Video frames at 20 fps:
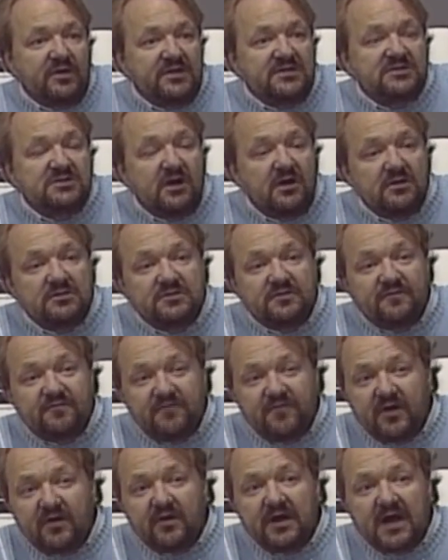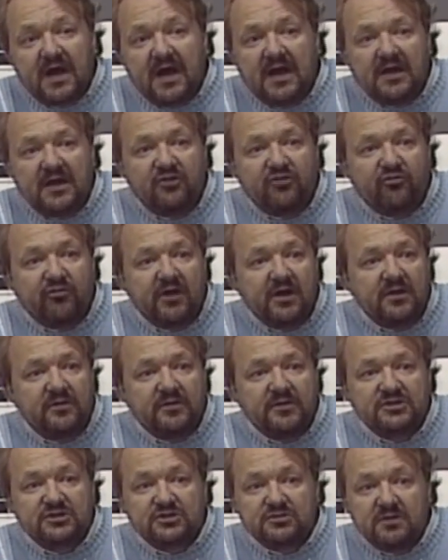These dogs are very highly trained.
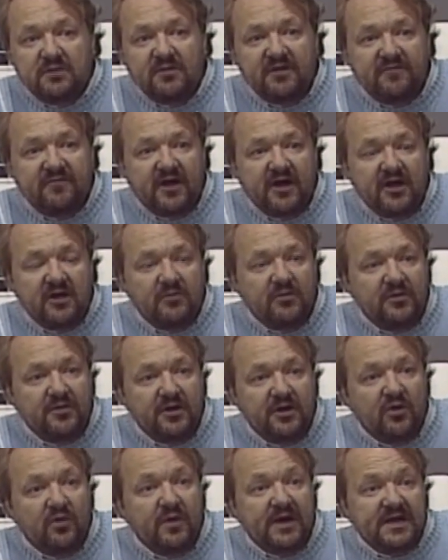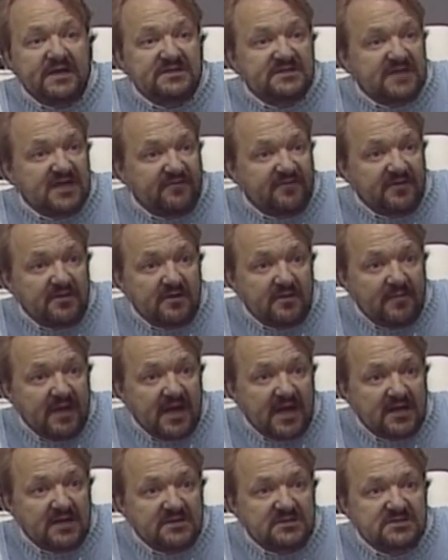They're extremely valuable. They know 87
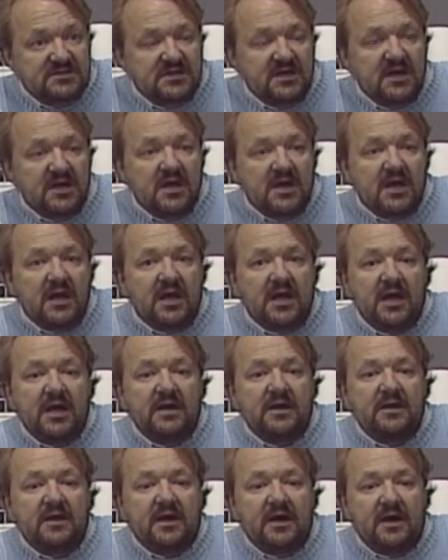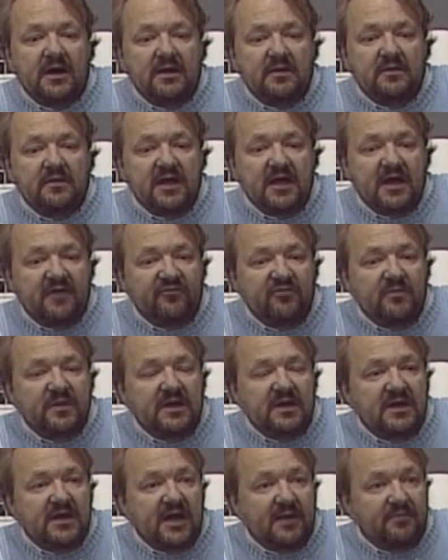commands. And they have to
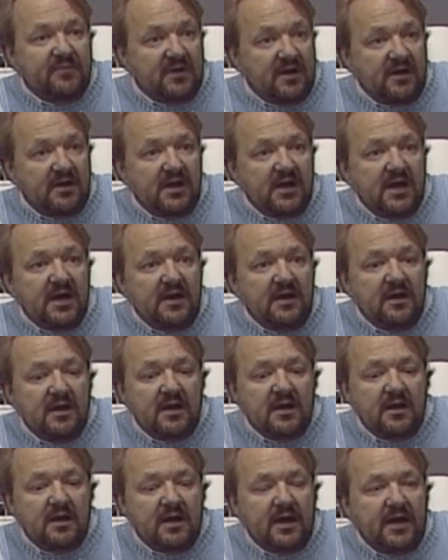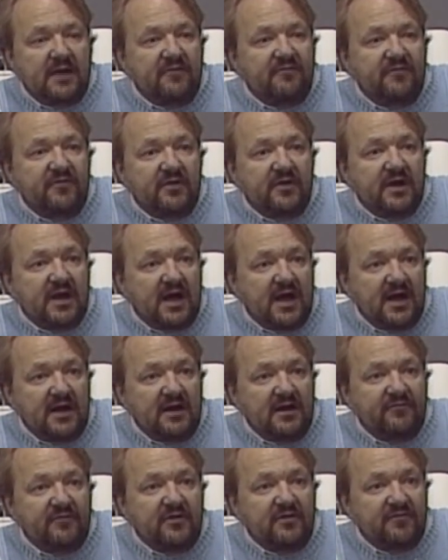be kept, again, at a very high
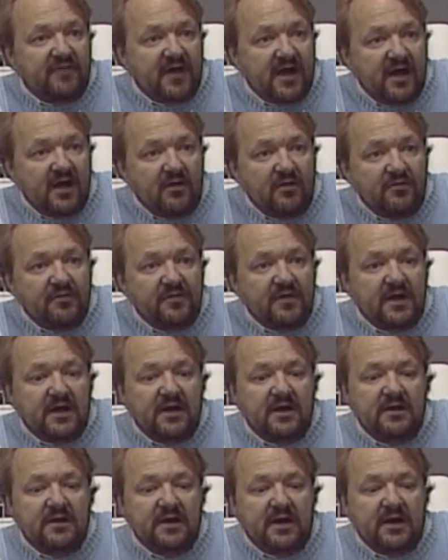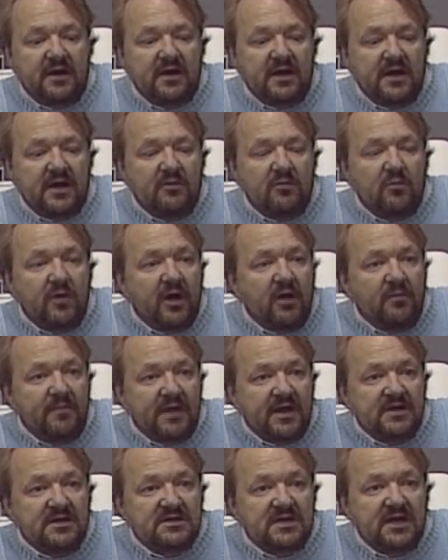level of health and well
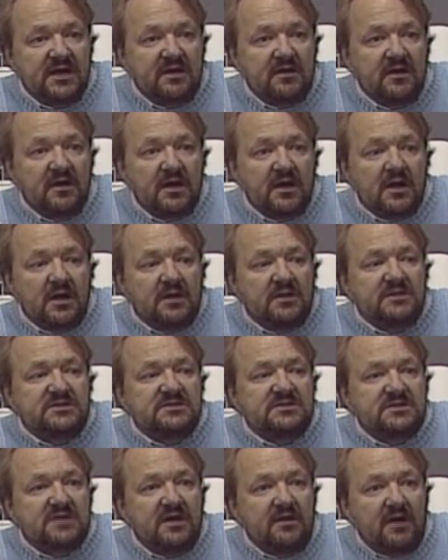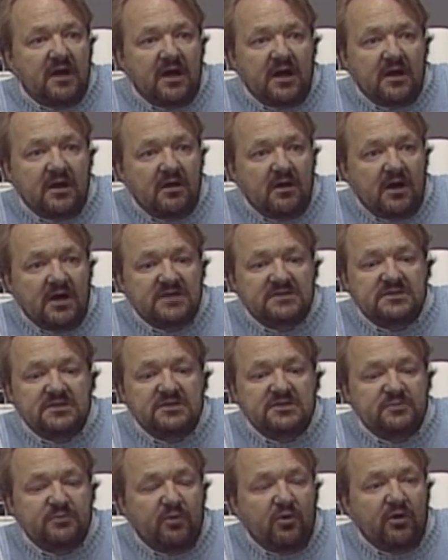maintained. This is a cost
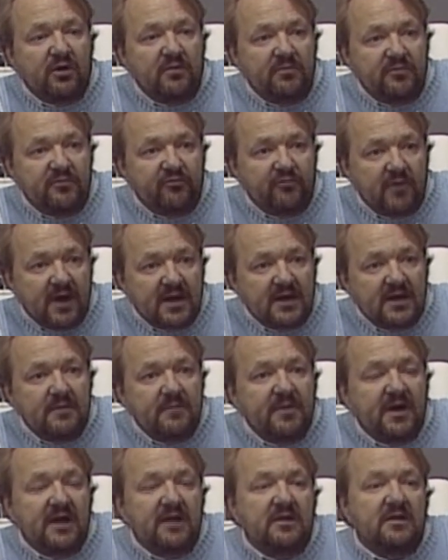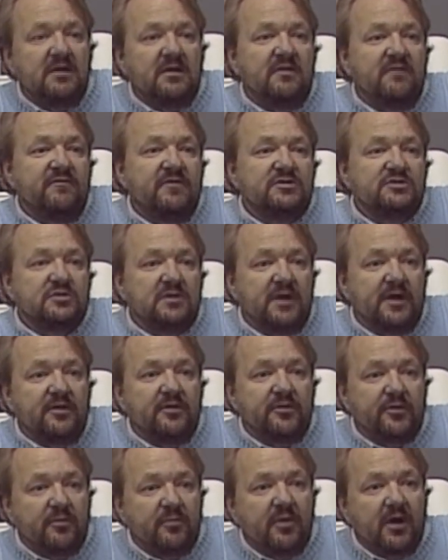that is borne directly by the individual out
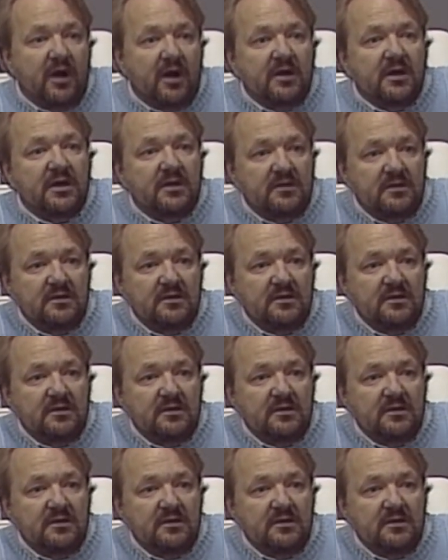of their pocket.